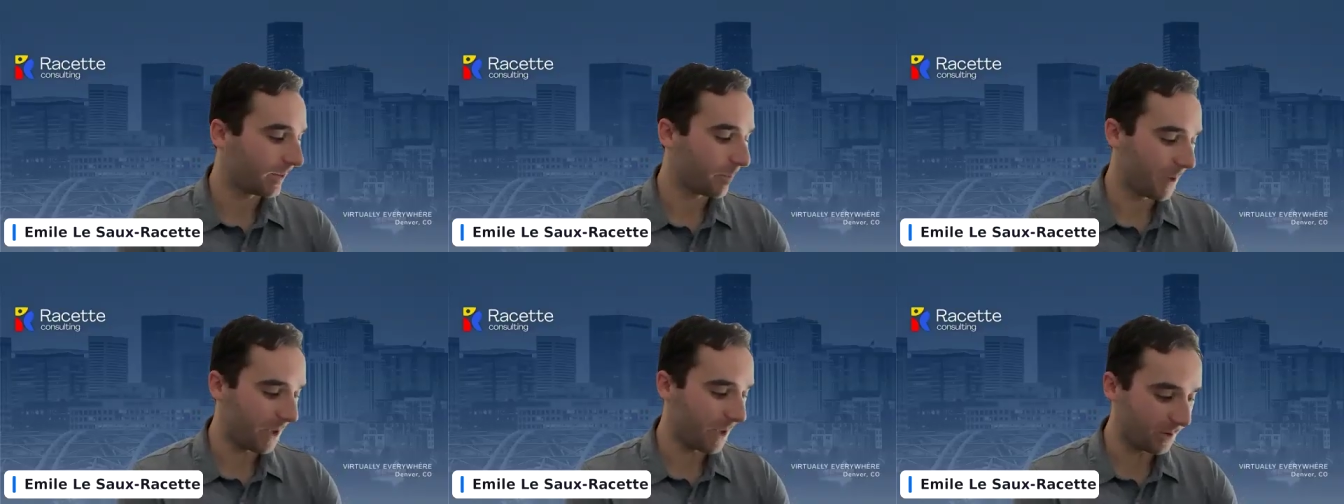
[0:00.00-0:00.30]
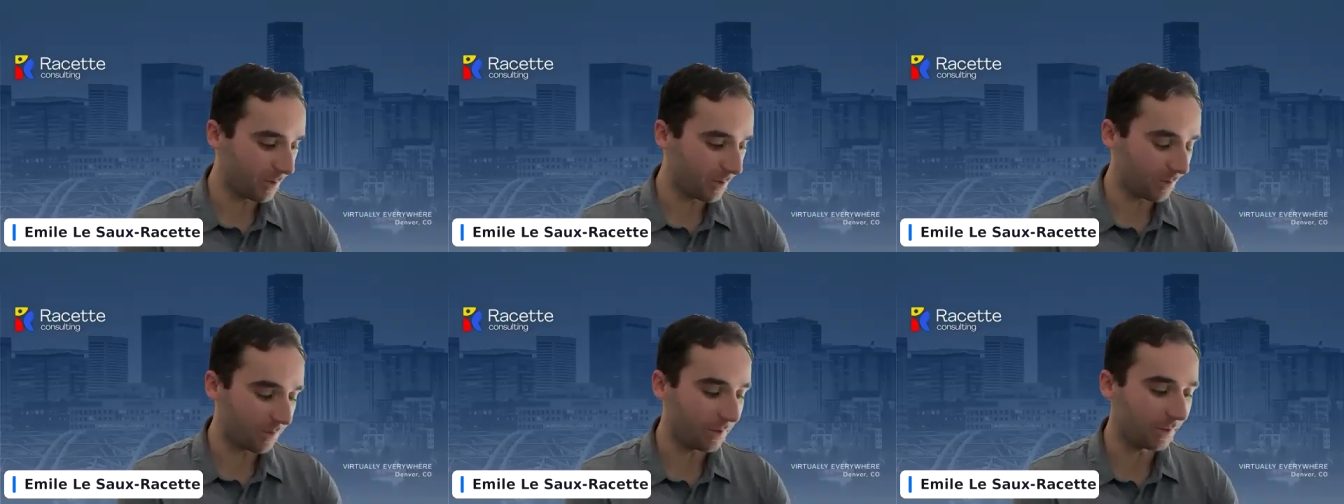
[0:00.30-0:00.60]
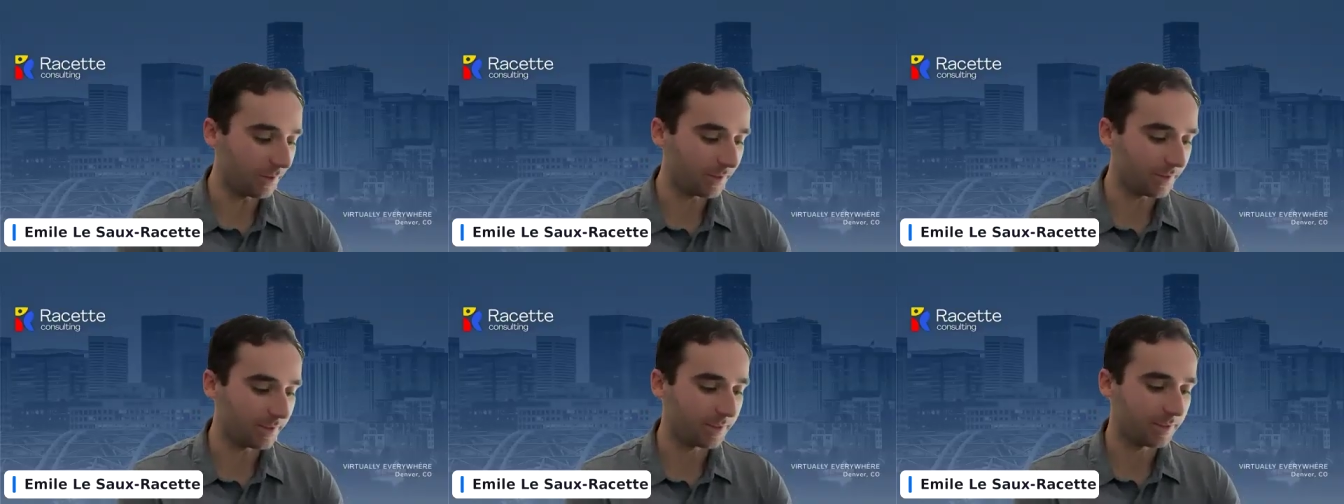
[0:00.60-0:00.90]

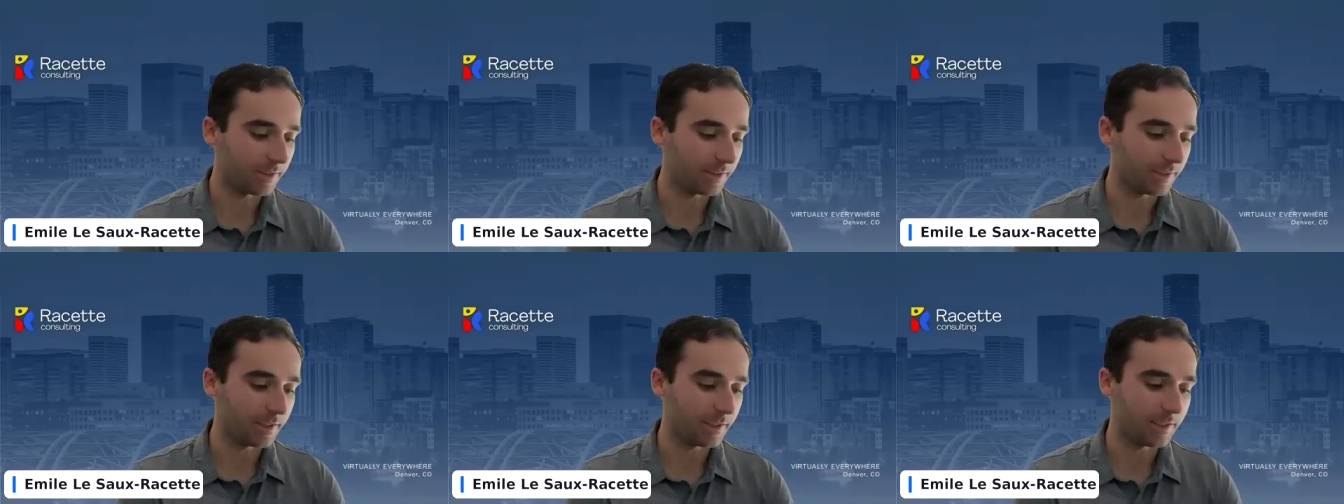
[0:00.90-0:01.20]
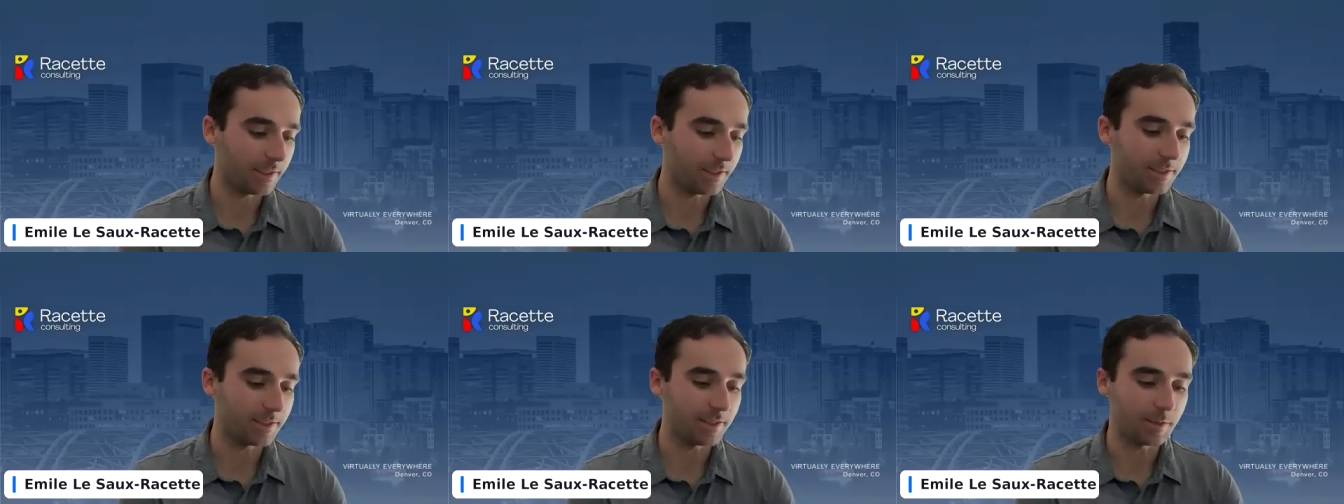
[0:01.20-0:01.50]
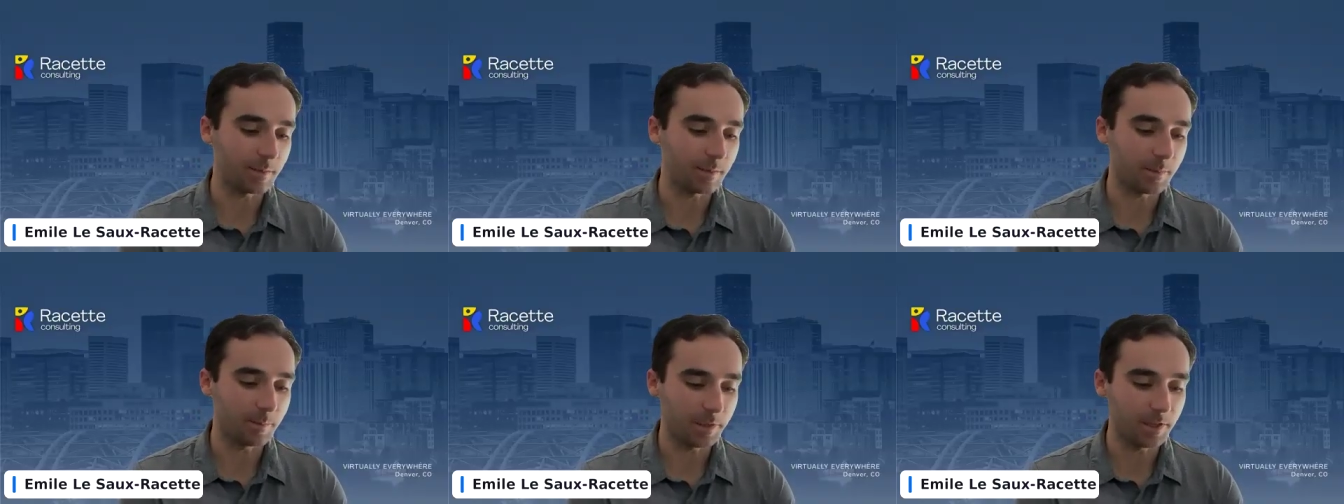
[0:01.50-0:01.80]
benefit is
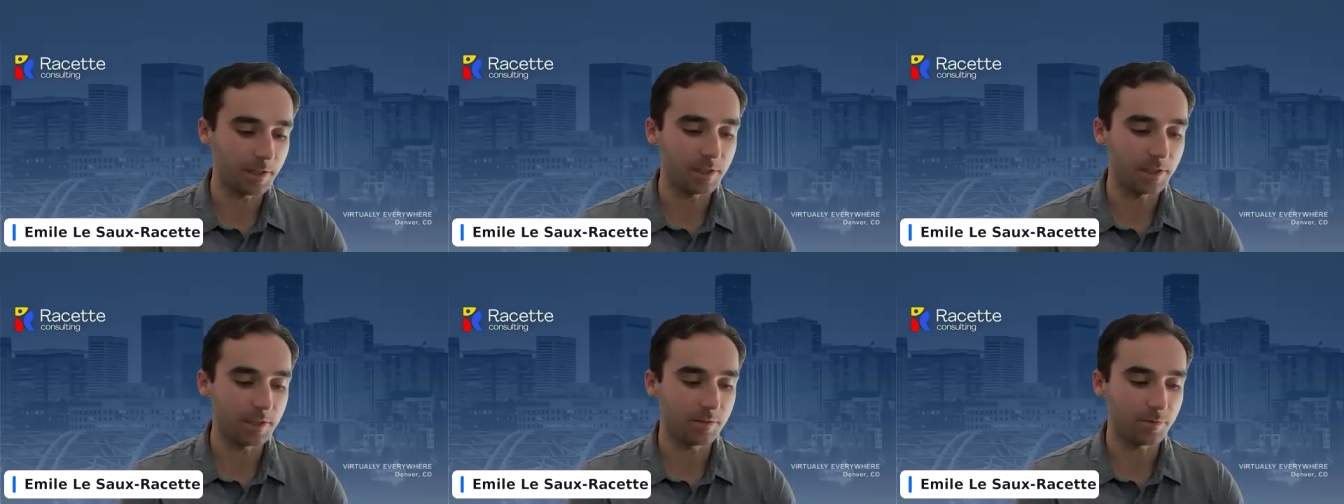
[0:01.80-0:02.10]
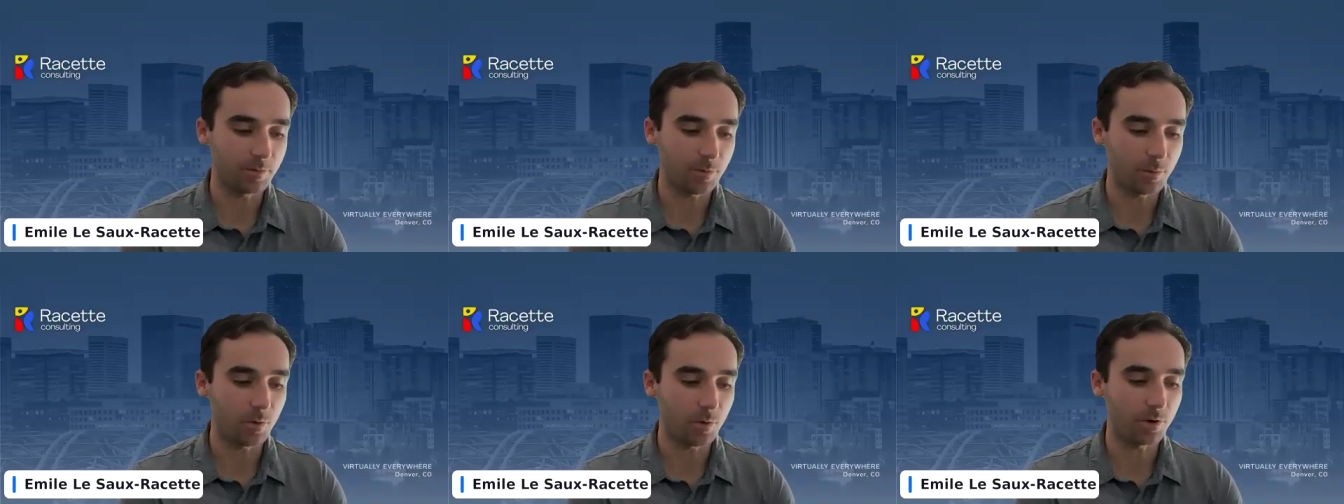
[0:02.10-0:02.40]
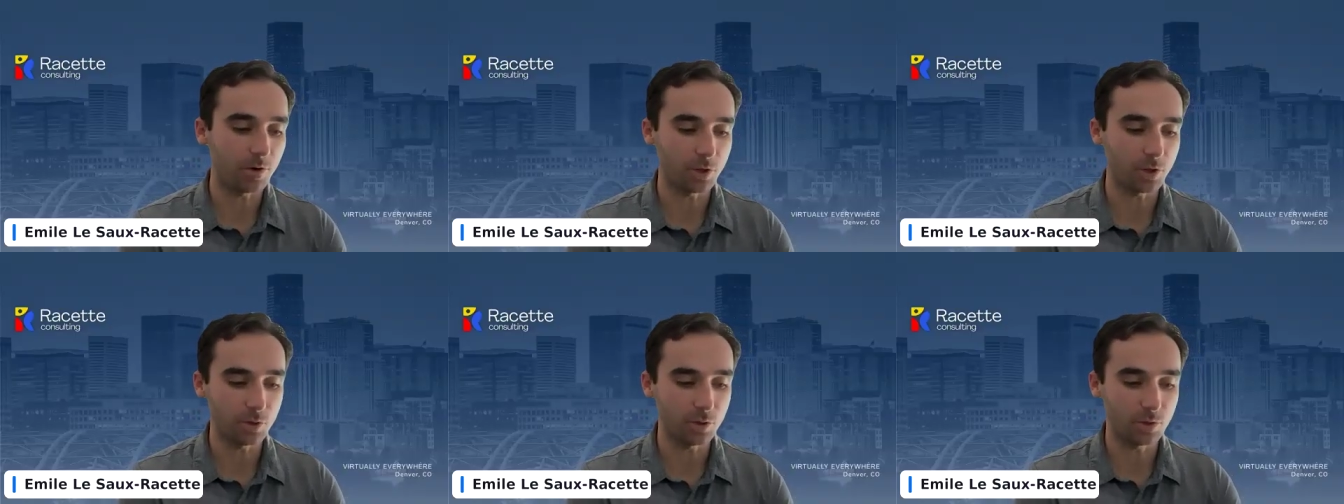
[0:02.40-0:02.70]
the ability
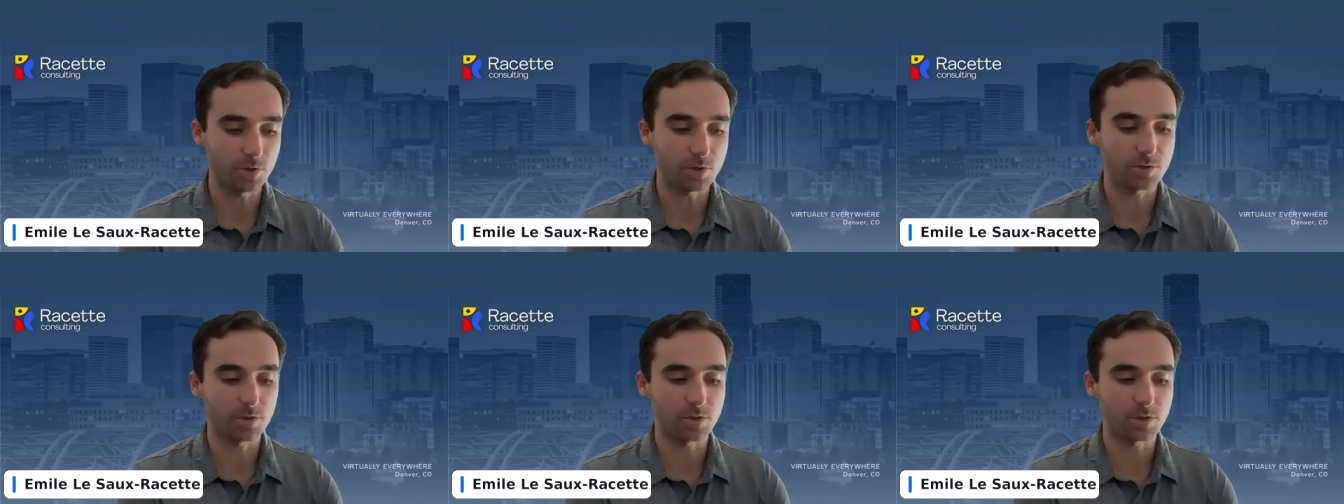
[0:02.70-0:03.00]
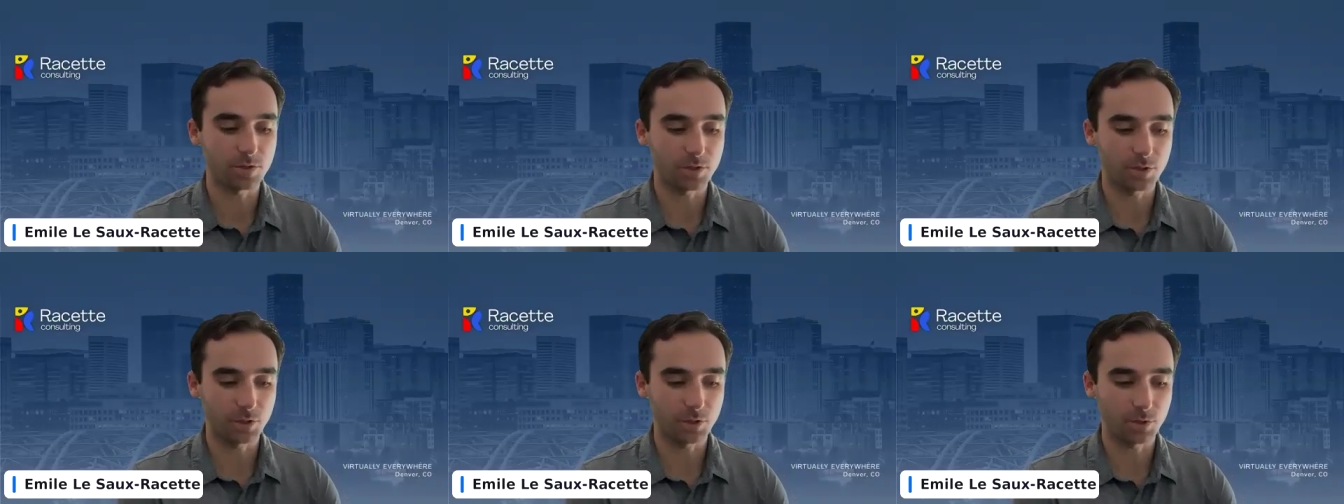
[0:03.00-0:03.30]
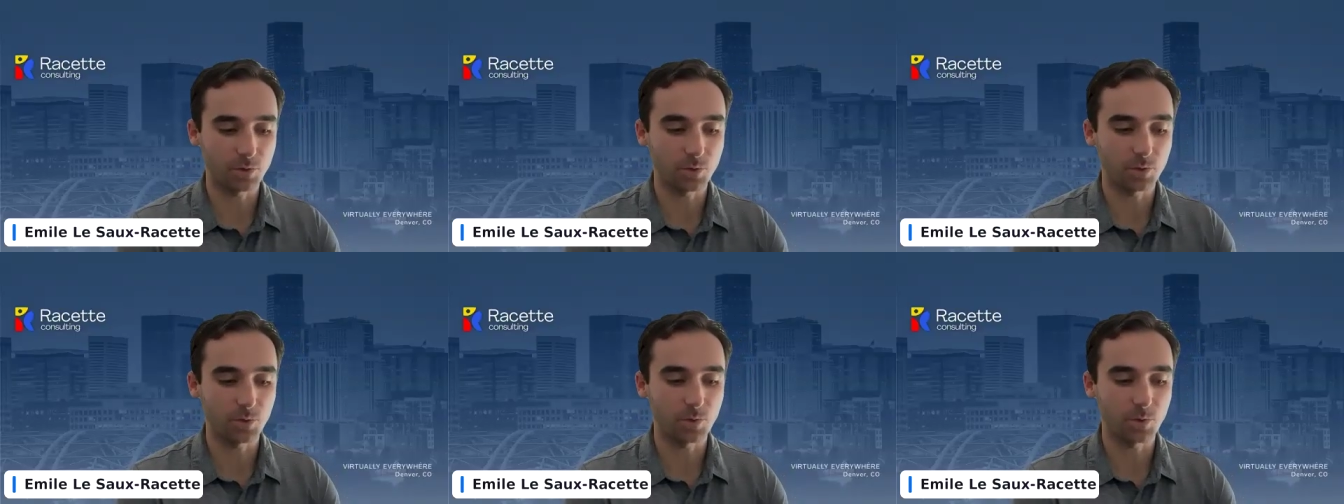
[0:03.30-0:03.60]
for users
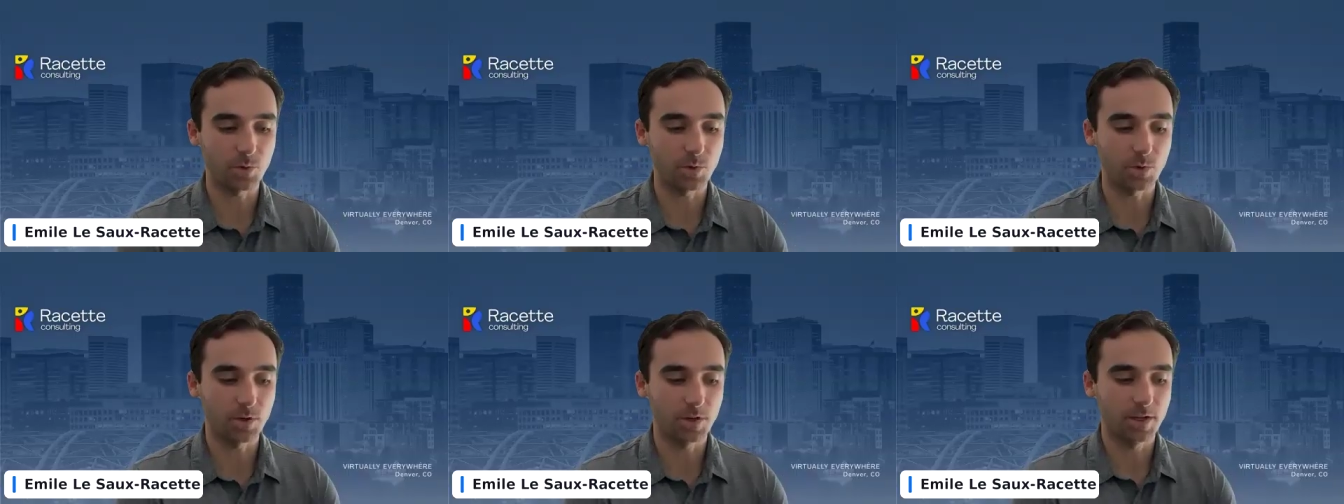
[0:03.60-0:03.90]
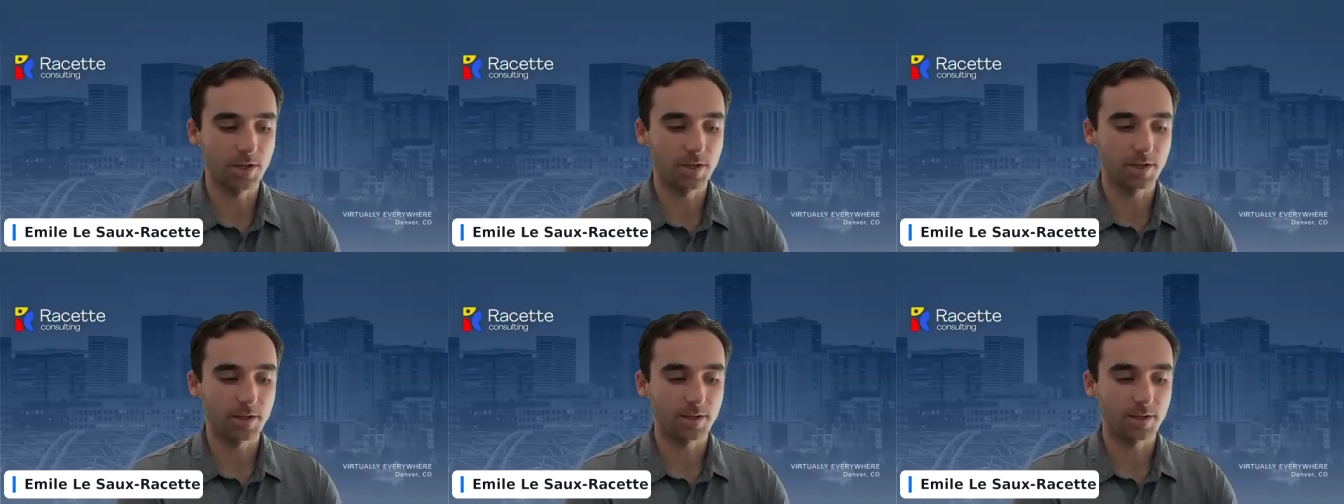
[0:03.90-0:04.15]
to